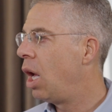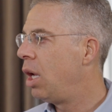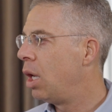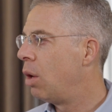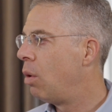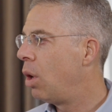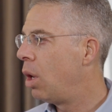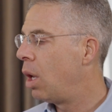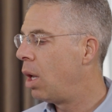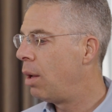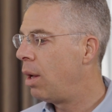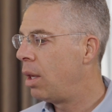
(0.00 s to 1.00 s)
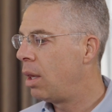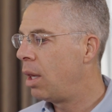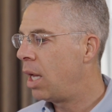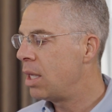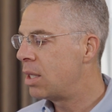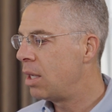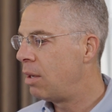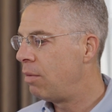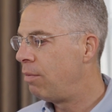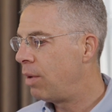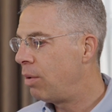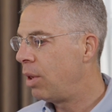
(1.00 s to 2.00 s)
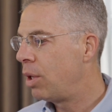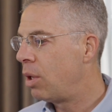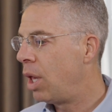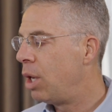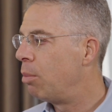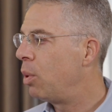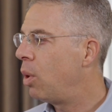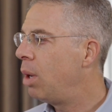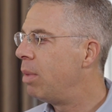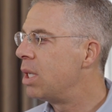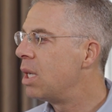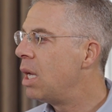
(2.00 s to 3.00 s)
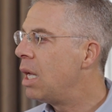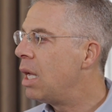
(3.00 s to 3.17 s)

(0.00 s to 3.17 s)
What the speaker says: very little unemployment,